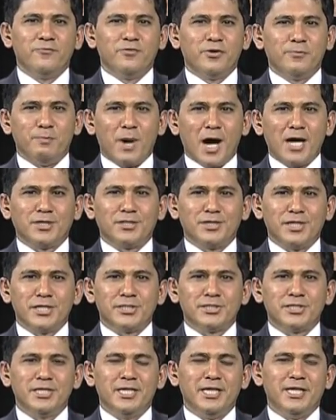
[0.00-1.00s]
for
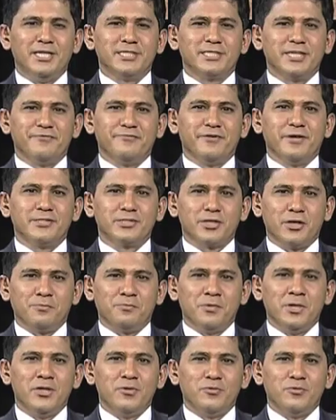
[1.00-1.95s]
Bangladesh in its affairs of